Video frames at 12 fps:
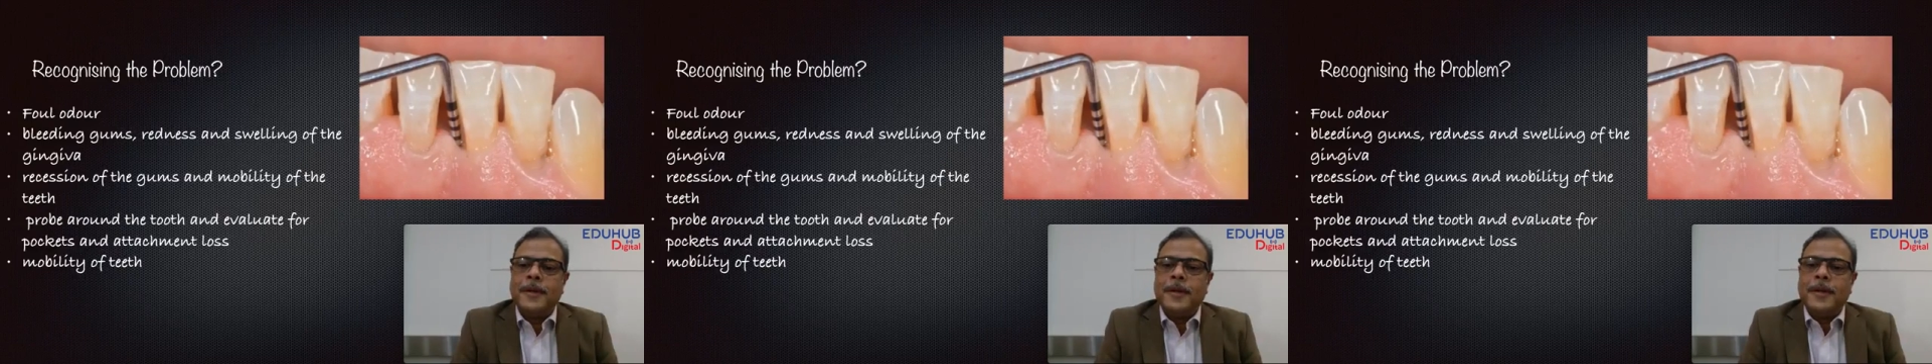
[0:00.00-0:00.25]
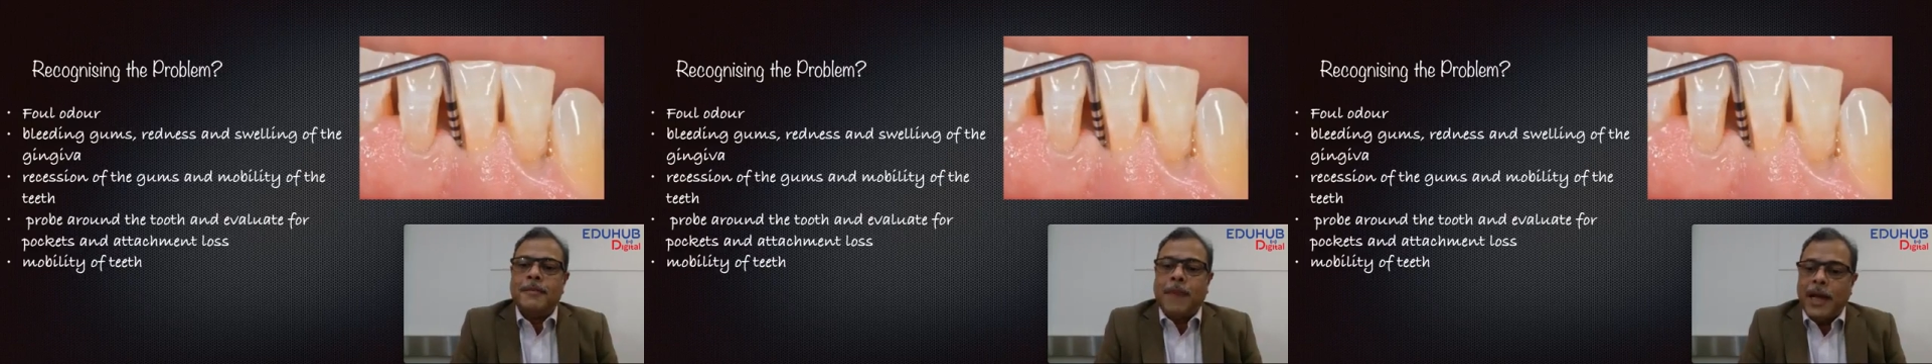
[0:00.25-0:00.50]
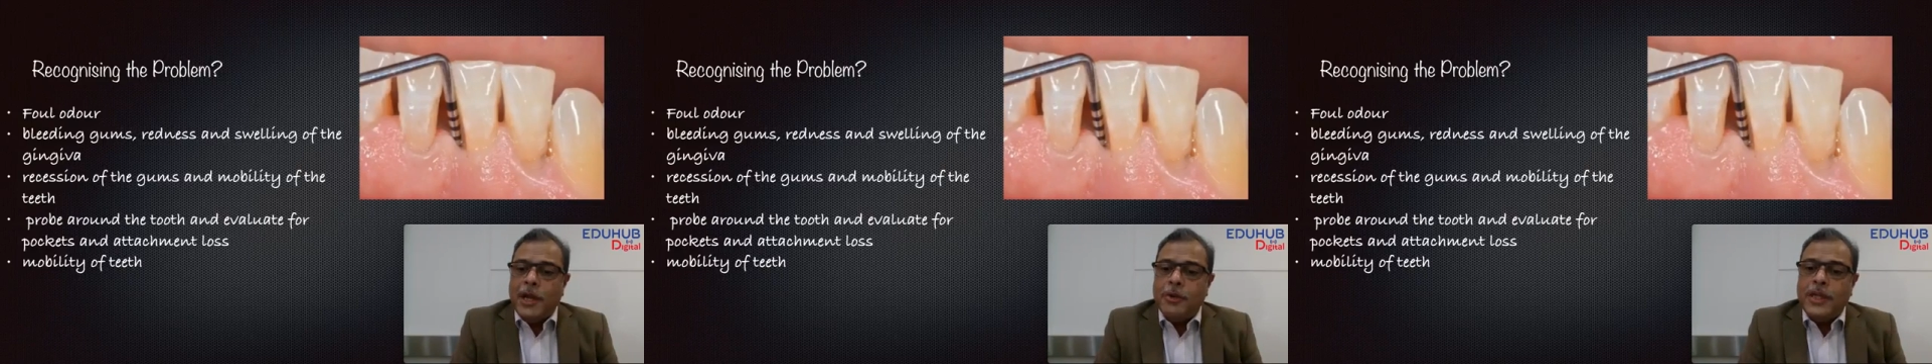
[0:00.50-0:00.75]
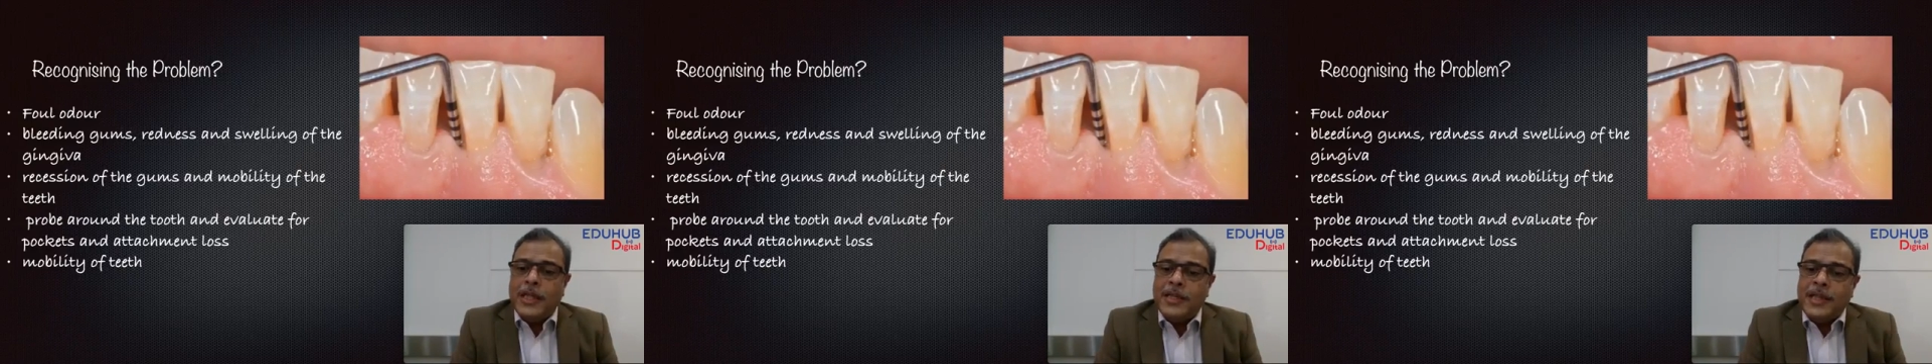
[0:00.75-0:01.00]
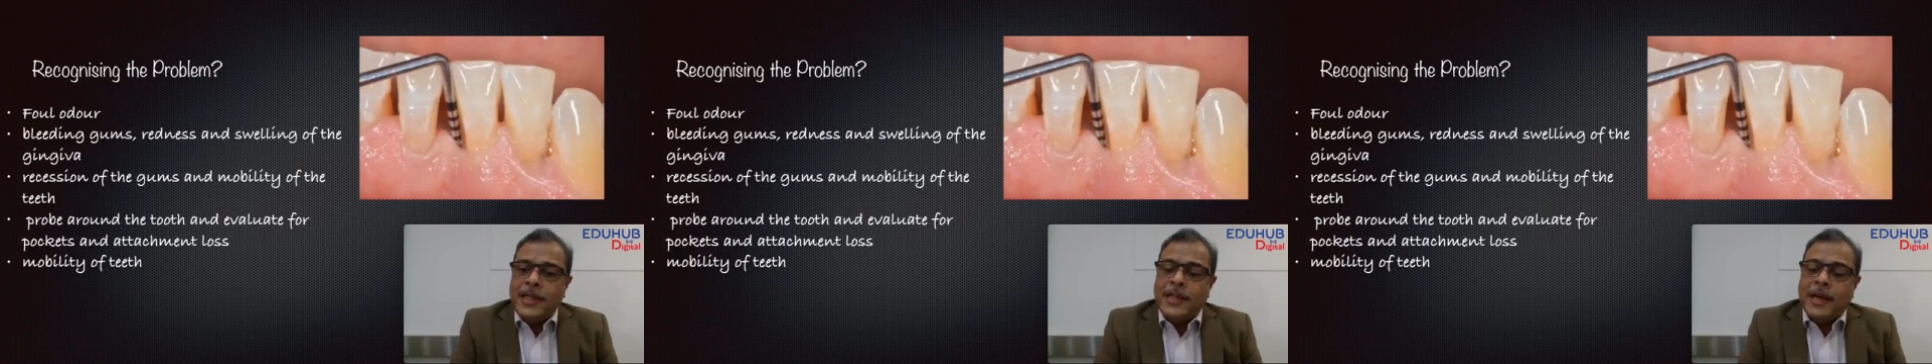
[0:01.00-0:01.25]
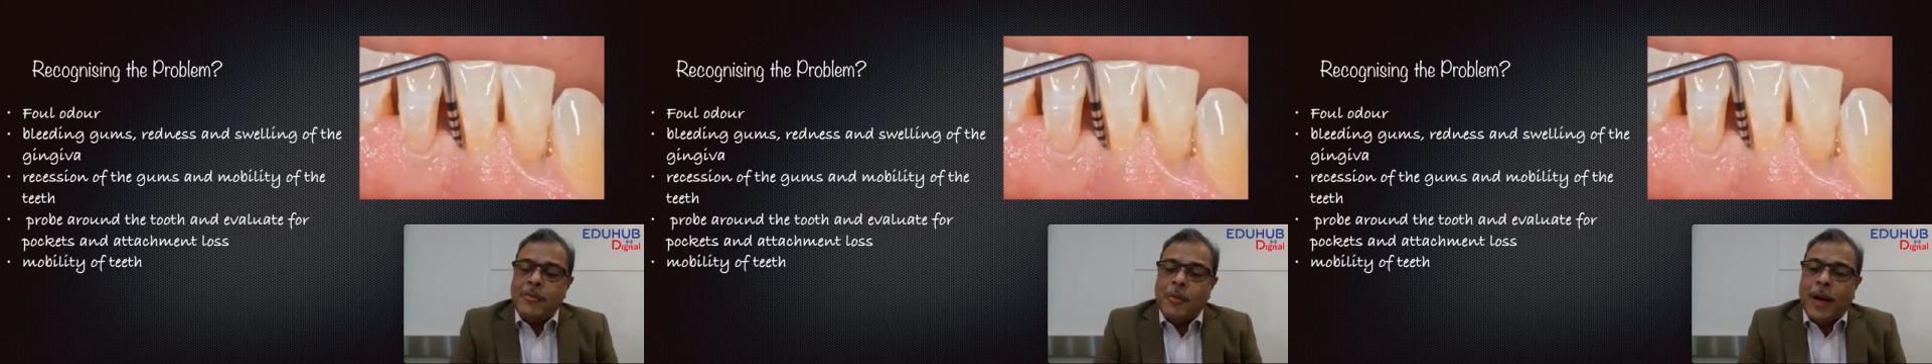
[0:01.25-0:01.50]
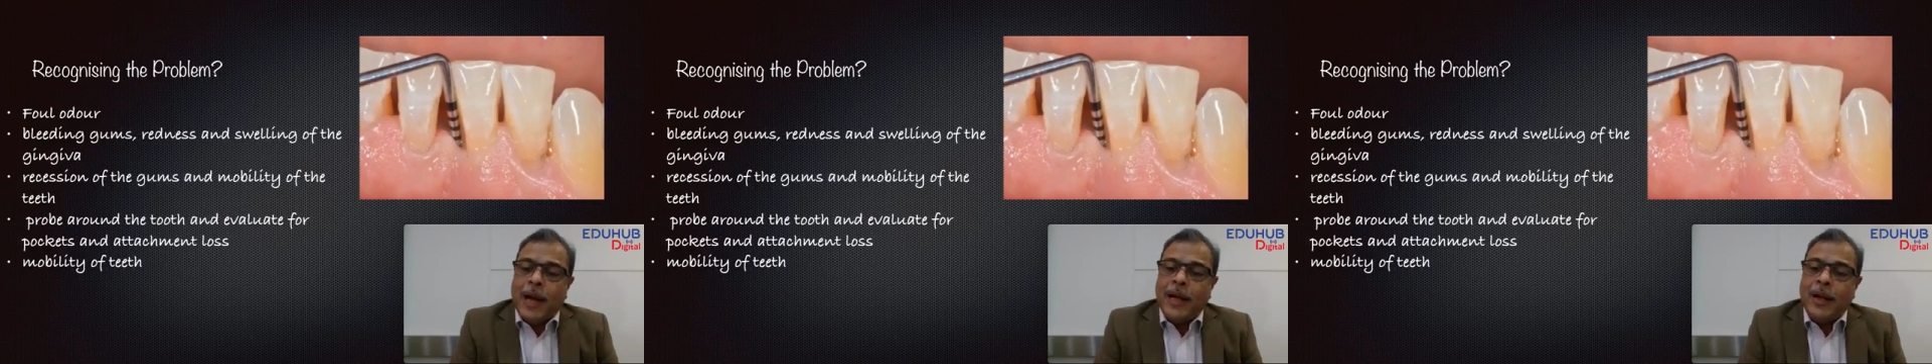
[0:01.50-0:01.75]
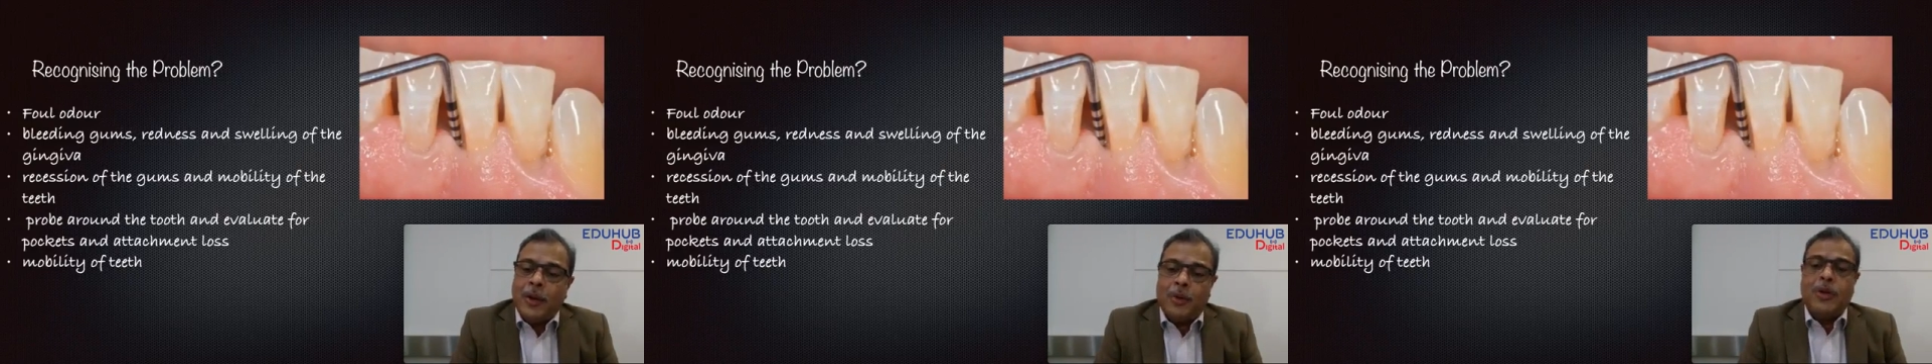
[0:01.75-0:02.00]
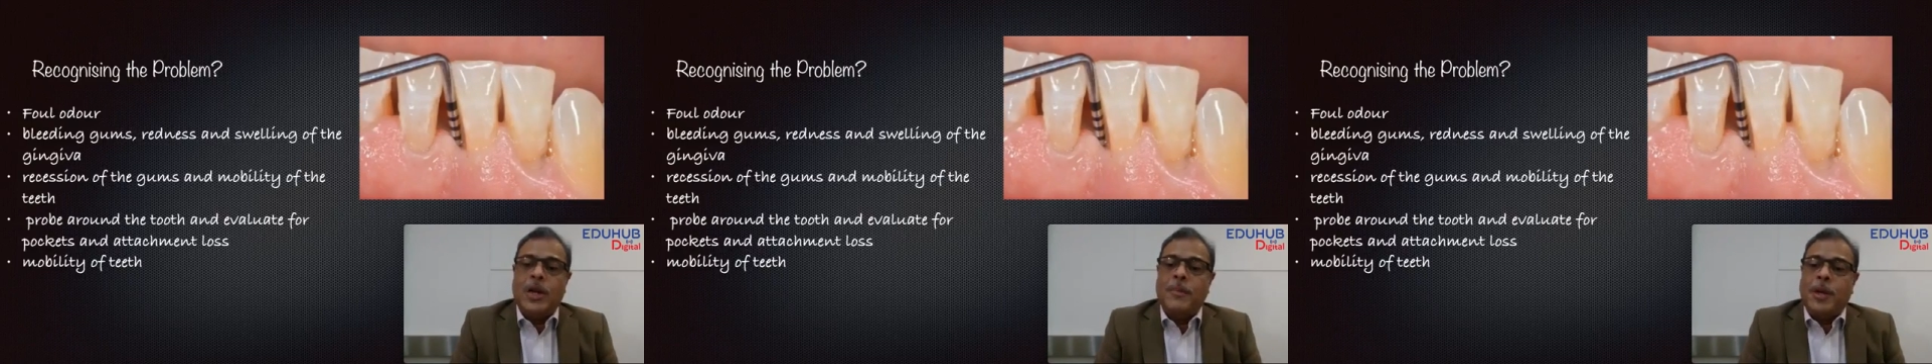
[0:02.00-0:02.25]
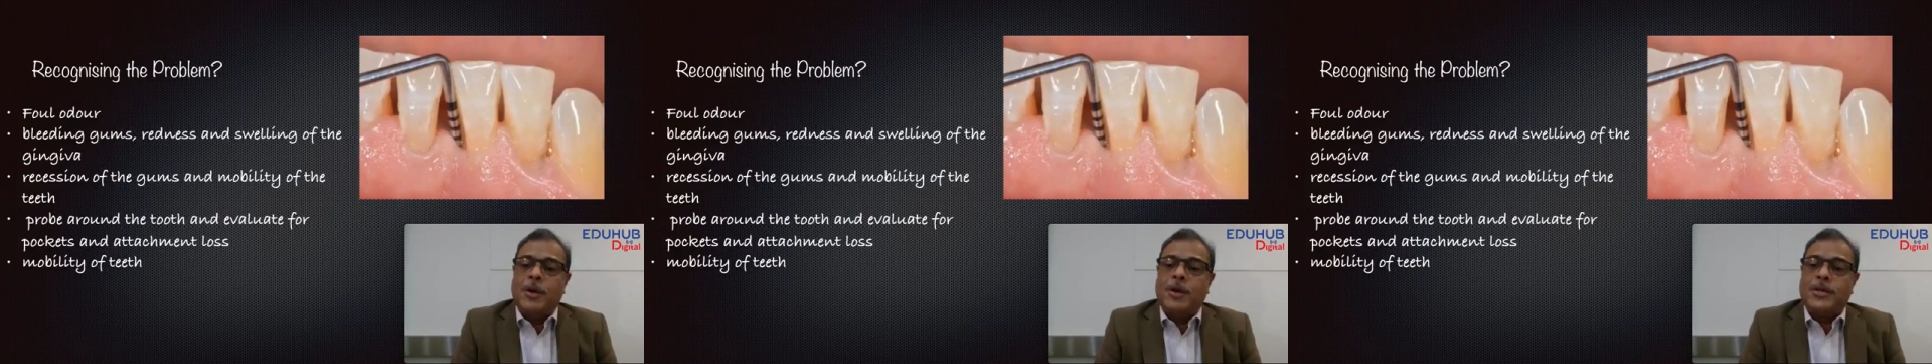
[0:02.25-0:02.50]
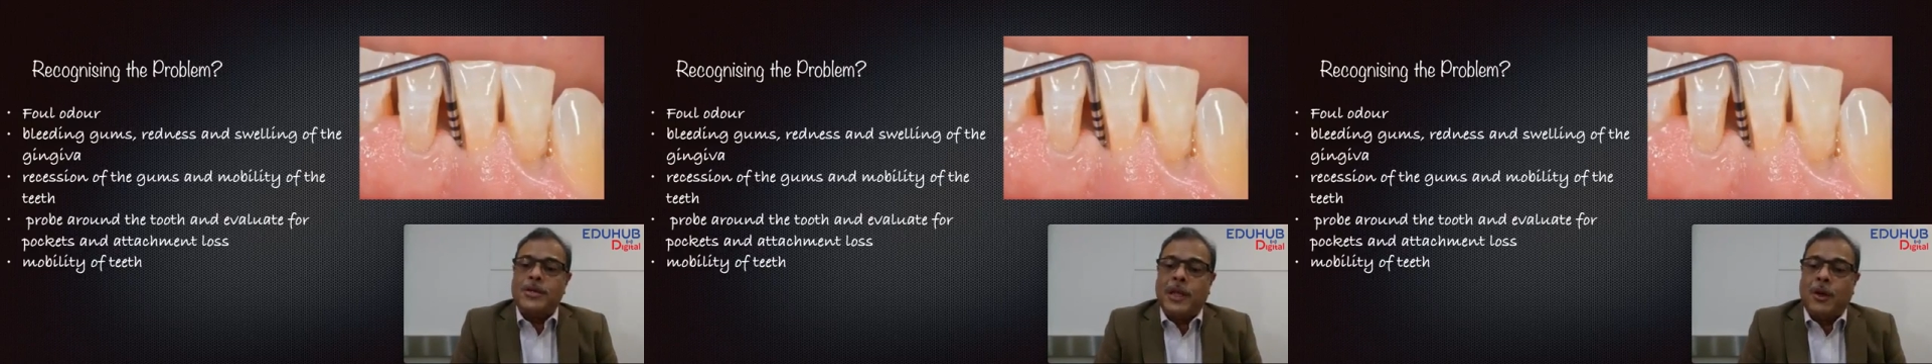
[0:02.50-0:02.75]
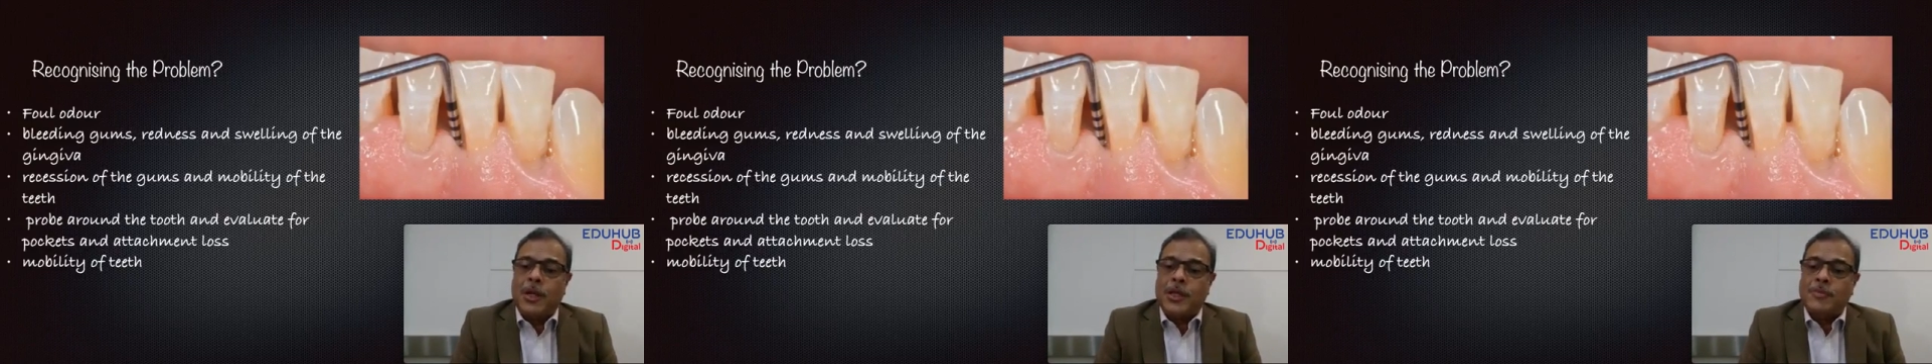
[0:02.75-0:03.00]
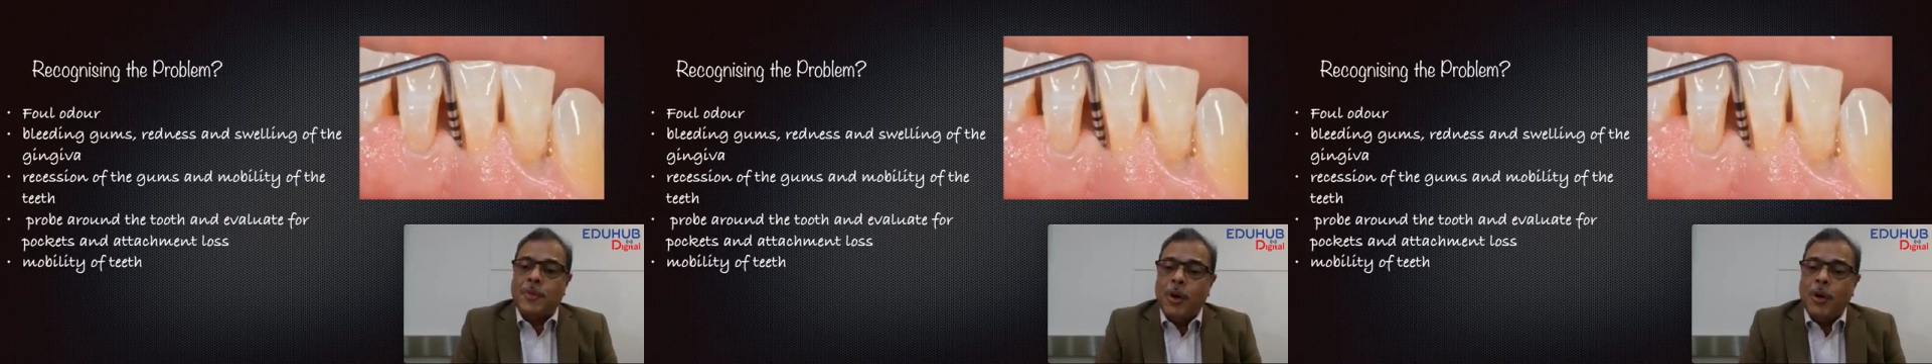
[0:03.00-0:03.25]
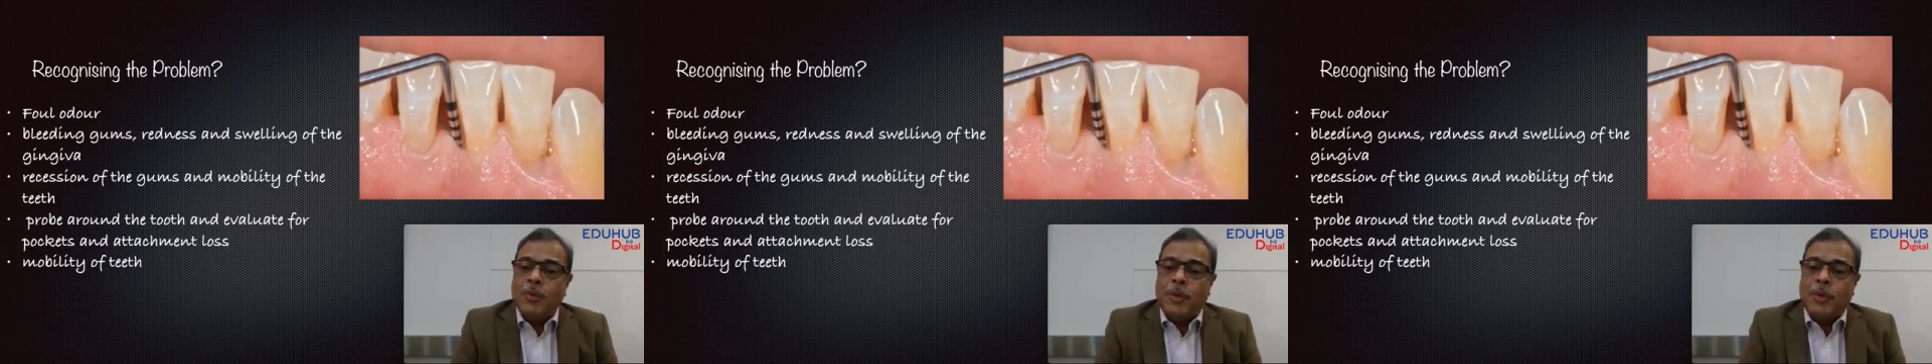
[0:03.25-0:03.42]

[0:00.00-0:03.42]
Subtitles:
Mind you, these teeth are mobile not only because they lost bone,